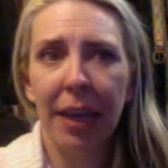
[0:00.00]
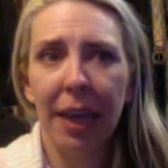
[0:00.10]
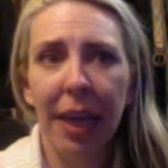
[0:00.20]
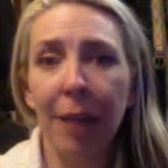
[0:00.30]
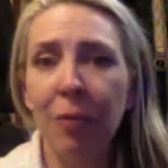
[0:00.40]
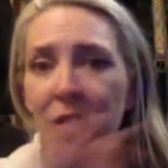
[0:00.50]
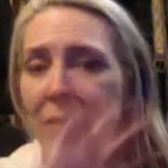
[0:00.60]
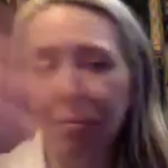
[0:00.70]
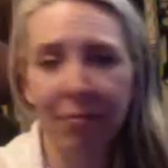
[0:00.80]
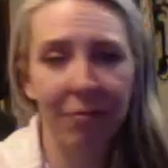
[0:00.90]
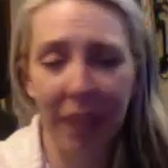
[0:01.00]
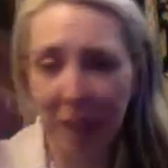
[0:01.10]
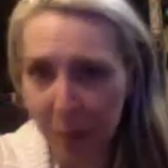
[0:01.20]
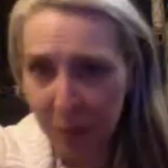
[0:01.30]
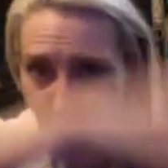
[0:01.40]
and I'm just
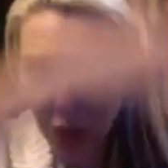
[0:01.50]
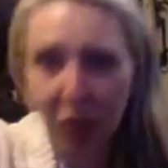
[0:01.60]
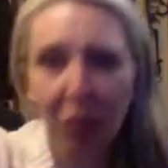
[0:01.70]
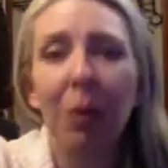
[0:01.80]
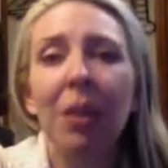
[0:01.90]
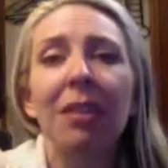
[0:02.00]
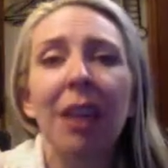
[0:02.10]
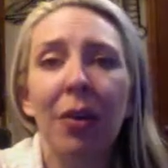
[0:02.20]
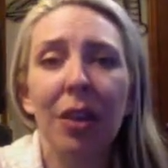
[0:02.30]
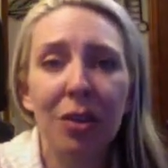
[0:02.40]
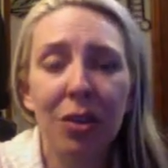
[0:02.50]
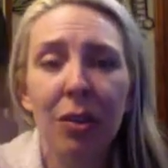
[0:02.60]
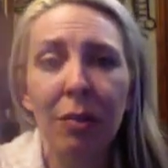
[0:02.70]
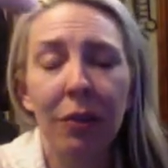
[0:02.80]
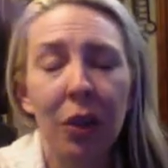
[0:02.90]
throwing this out into the
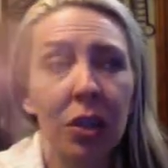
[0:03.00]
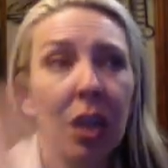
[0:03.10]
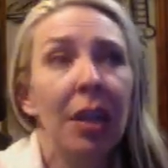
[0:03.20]
universe.